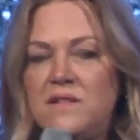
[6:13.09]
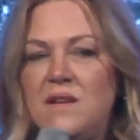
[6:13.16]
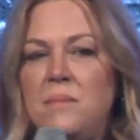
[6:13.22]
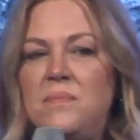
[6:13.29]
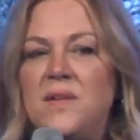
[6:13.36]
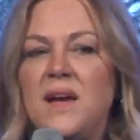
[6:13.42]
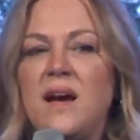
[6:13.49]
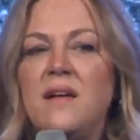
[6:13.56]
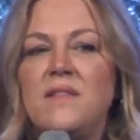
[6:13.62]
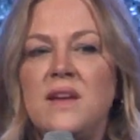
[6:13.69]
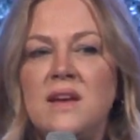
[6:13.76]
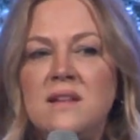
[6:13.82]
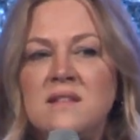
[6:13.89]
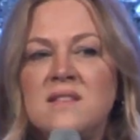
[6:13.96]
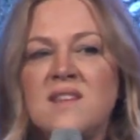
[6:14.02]
something on
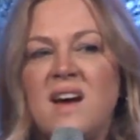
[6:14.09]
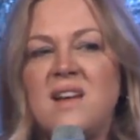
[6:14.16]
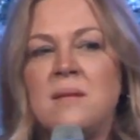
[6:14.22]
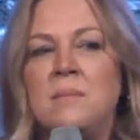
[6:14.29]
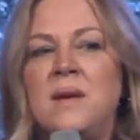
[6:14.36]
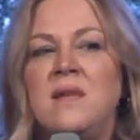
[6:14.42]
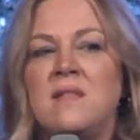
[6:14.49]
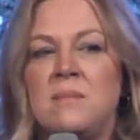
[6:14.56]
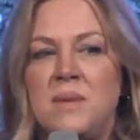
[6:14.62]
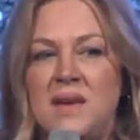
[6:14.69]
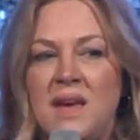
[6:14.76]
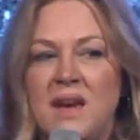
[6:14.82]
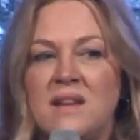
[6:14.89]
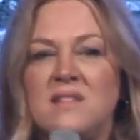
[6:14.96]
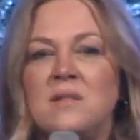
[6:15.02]
the inside of me that
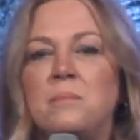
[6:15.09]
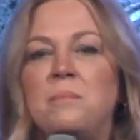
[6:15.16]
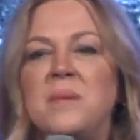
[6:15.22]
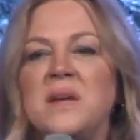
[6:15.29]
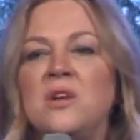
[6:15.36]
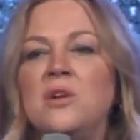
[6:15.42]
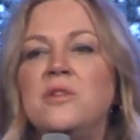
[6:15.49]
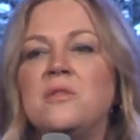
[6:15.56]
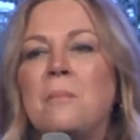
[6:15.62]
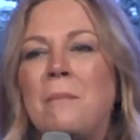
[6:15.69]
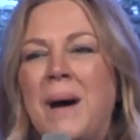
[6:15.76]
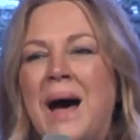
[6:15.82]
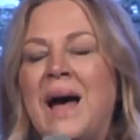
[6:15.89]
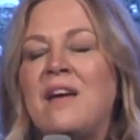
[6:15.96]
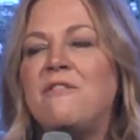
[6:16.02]
began to build
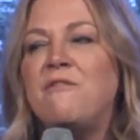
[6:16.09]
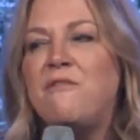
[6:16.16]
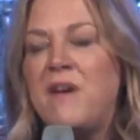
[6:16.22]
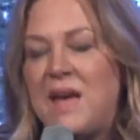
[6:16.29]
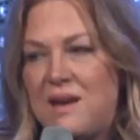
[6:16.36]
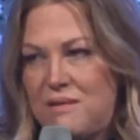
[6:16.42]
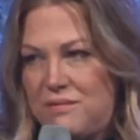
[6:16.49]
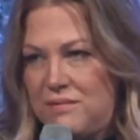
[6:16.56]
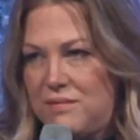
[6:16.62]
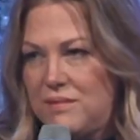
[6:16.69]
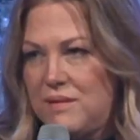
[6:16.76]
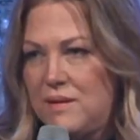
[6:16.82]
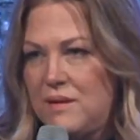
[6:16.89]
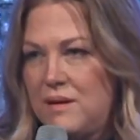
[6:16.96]
my faith.